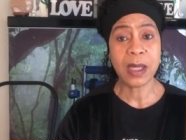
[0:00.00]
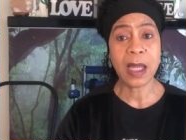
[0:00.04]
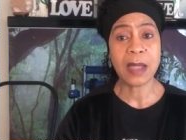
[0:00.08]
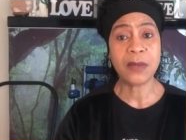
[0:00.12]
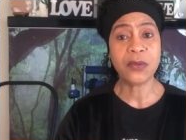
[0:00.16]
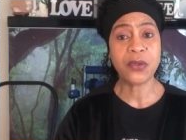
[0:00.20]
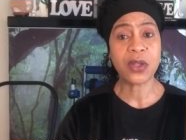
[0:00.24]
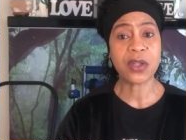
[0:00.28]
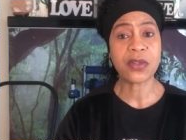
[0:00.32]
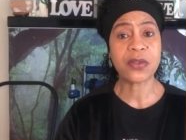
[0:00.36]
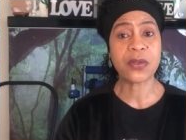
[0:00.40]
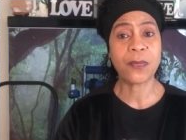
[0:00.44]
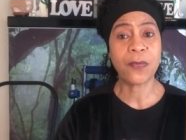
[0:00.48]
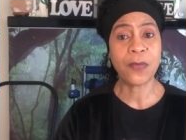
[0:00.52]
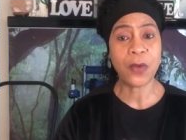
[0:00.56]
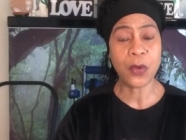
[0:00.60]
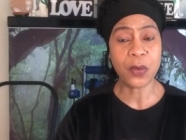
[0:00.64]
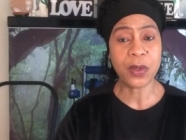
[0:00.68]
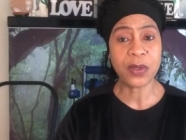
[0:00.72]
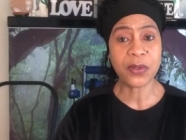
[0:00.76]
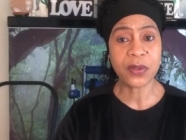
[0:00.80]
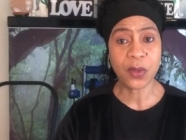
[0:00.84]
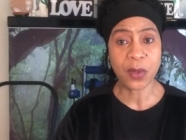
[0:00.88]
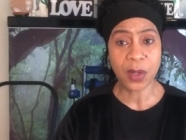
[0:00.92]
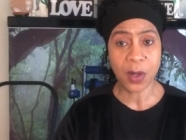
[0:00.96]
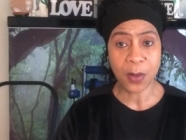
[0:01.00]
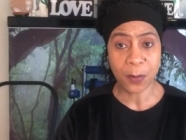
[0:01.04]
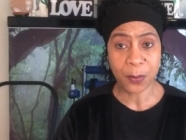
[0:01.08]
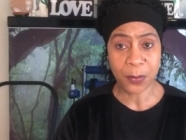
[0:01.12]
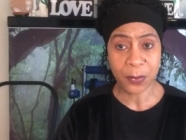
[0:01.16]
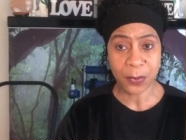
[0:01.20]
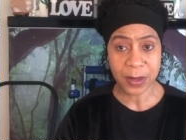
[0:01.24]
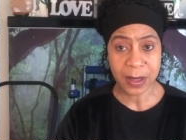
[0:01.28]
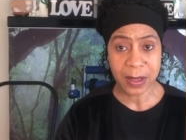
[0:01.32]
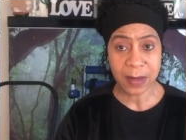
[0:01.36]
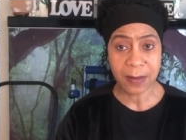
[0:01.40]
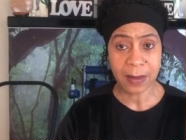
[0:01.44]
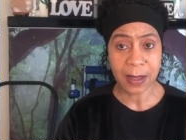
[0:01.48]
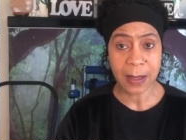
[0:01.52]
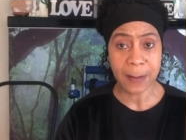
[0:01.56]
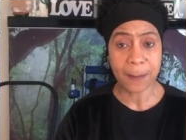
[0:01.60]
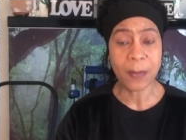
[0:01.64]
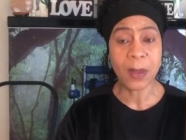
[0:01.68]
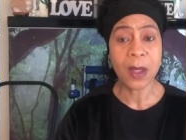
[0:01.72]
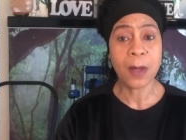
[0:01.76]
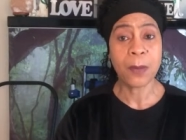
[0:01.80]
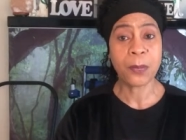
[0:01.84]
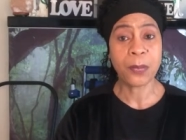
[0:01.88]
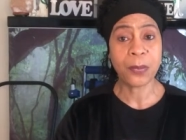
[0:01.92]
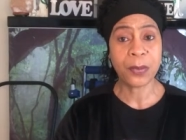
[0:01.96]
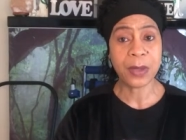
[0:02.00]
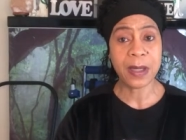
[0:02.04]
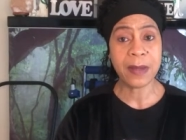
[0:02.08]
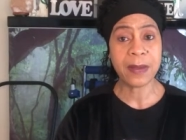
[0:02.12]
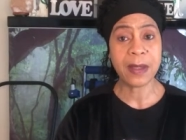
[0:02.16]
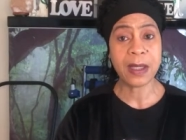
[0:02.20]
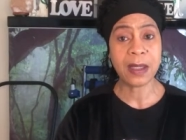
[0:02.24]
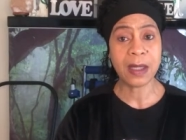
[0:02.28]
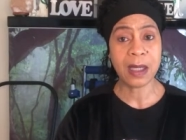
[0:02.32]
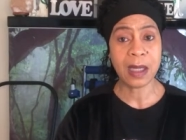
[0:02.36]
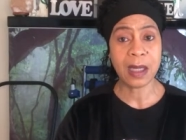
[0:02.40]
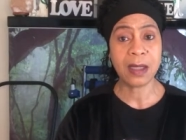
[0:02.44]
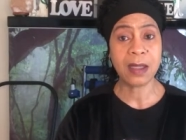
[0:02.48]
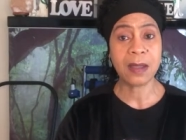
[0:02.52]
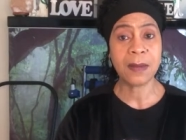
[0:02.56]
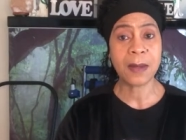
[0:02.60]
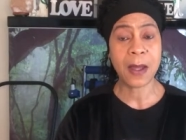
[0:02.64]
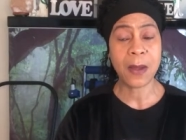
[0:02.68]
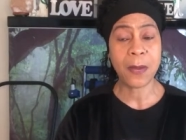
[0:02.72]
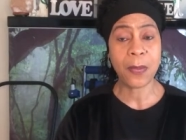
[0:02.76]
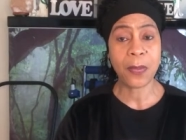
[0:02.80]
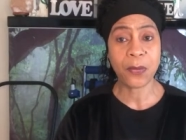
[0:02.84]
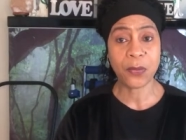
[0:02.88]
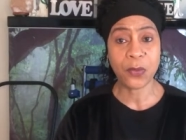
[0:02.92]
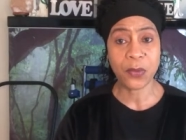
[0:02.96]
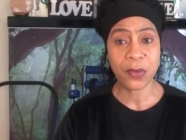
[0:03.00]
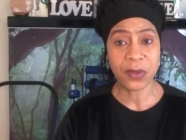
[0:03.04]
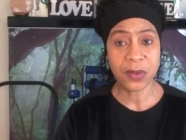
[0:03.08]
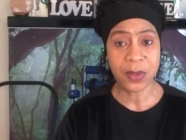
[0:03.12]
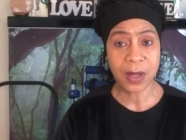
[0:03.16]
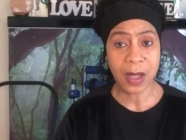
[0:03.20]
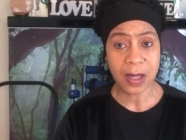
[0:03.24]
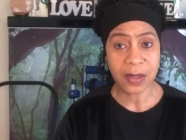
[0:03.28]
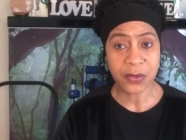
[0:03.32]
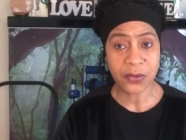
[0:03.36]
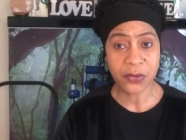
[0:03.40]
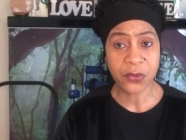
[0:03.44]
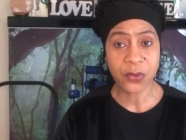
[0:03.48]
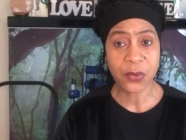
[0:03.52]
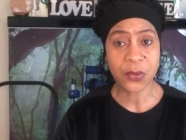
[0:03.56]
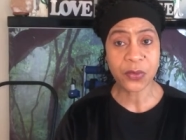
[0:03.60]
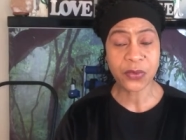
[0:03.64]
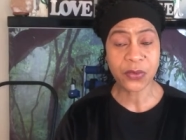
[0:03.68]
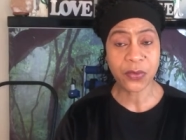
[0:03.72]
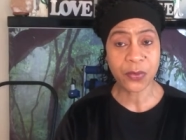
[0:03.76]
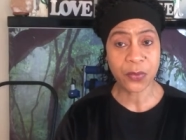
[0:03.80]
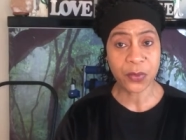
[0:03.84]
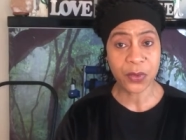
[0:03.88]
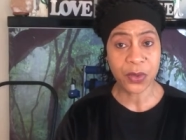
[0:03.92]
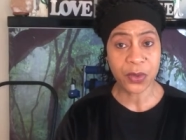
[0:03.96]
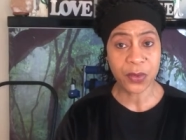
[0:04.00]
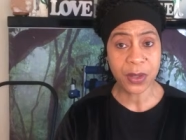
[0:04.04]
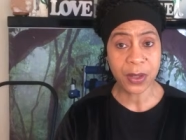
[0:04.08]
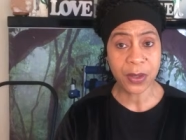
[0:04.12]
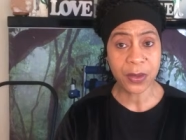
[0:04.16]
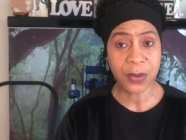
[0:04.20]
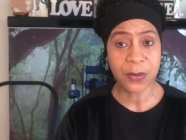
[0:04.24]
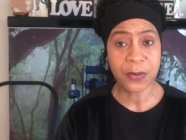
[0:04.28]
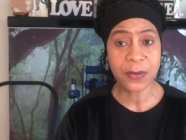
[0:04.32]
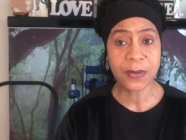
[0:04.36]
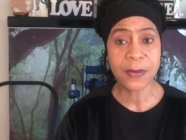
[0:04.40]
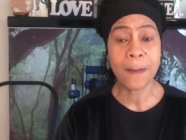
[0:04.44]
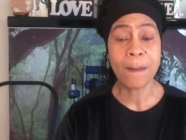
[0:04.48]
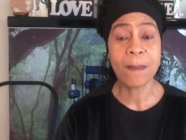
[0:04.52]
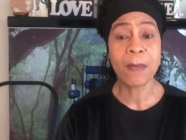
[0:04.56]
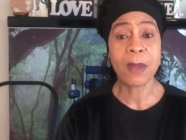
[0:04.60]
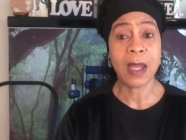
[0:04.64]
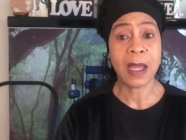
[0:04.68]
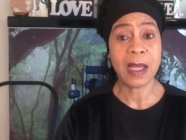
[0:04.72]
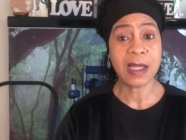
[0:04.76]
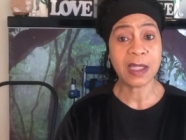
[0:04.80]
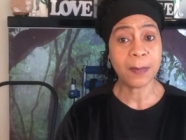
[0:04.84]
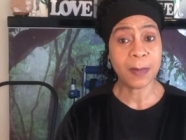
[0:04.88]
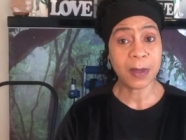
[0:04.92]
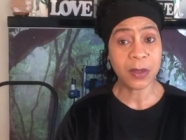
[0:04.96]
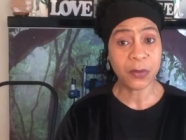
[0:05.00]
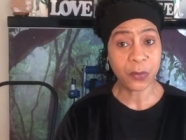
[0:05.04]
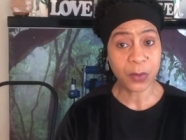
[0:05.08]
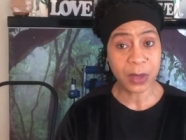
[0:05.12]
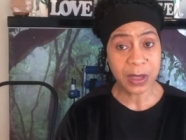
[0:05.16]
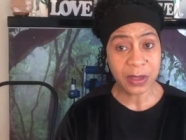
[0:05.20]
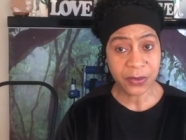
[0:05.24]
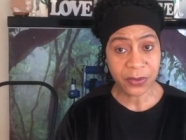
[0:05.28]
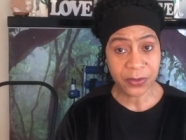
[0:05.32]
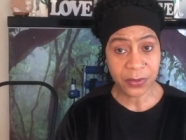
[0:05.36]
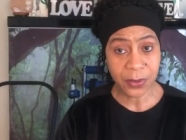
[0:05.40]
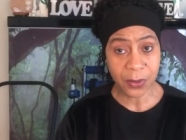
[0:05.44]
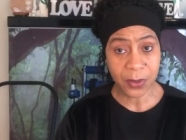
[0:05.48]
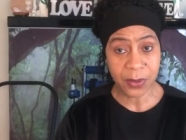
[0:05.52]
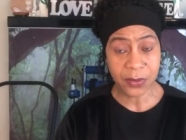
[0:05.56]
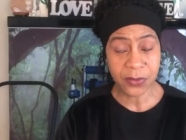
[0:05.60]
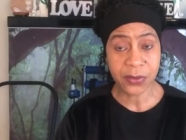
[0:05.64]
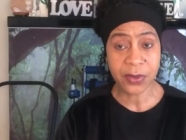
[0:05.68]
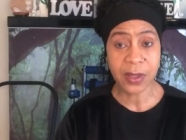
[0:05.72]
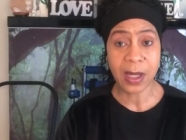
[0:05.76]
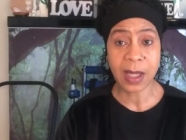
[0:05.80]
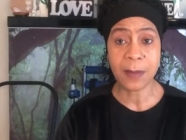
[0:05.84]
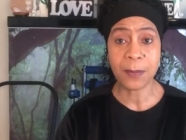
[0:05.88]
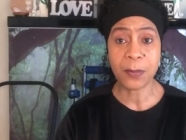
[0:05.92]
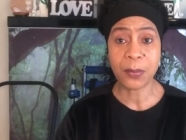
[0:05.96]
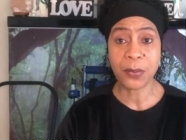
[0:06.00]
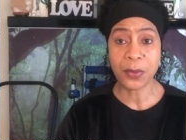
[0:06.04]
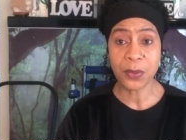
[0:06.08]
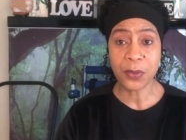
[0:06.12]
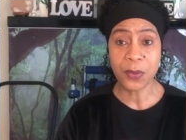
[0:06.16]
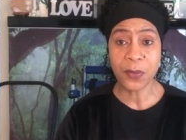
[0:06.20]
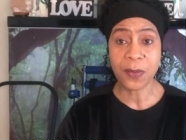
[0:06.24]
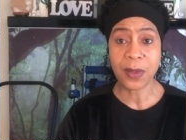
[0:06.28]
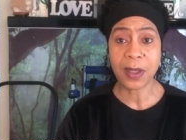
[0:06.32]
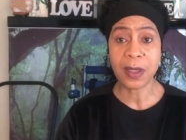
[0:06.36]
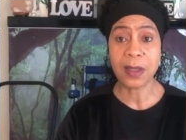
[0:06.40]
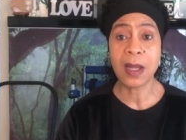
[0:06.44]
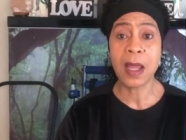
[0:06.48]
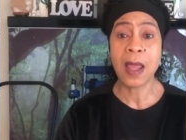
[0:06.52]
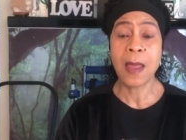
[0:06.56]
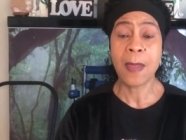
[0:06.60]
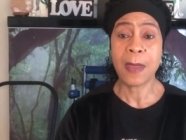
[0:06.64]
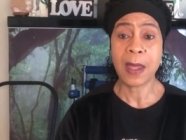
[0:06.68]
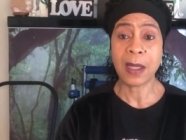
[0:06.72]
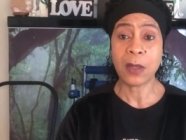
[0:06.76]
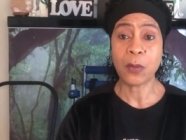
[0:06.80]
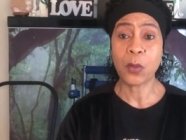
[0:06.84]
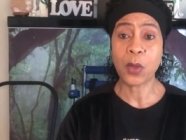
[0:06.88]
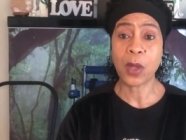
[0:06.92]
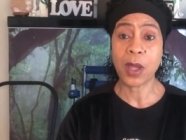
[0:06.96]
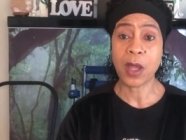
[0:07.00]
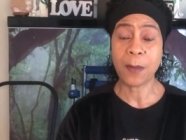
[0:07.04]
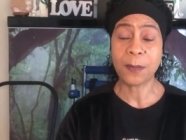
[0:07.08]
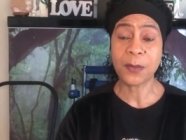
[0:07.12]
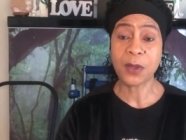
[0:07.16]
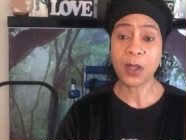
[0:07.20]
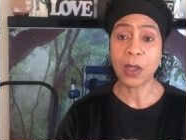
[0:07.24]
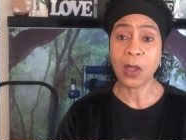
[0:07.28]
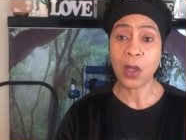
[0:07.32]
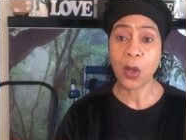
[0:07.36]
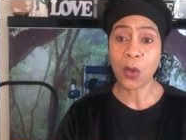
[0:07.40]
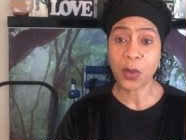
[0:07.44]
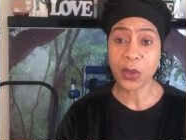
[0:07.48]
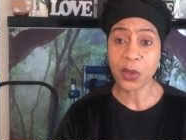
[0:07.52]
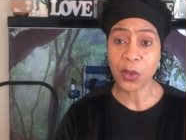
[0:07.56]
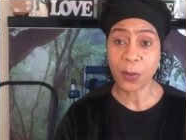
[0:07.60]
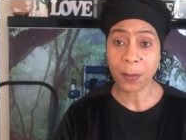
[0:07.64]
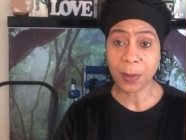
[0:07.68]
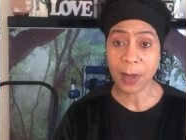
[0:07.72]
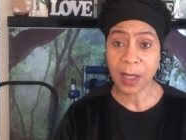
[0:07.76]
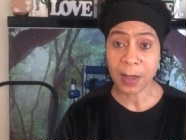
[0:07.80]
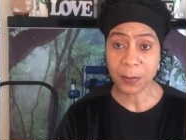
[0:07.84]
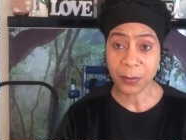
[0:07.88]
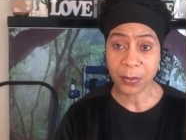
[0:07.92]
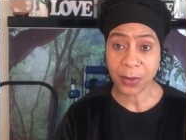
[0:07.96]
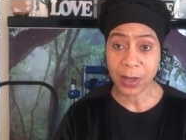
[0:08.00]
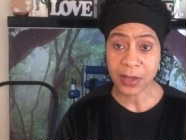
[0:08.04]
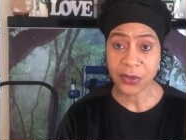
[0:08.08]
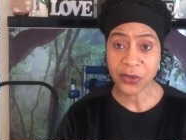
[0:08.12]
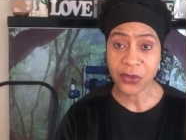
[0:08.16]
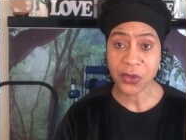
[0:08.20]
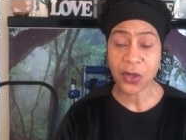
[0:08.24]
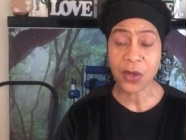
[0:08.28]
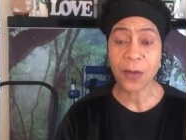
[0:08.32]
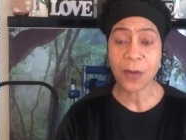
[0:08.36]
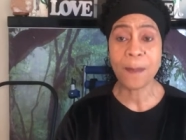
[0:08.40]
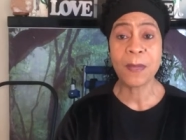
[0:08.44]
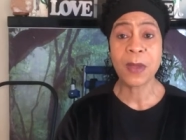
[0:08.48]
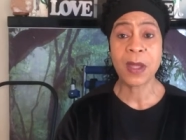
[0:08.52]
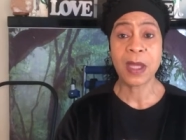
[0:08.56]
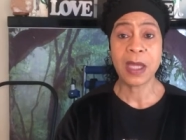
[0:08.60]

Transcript: just focus on our breathing. Breathing in and out through the nostrils, through your nose, has been researched and proven that it will help to lower your blood pressure.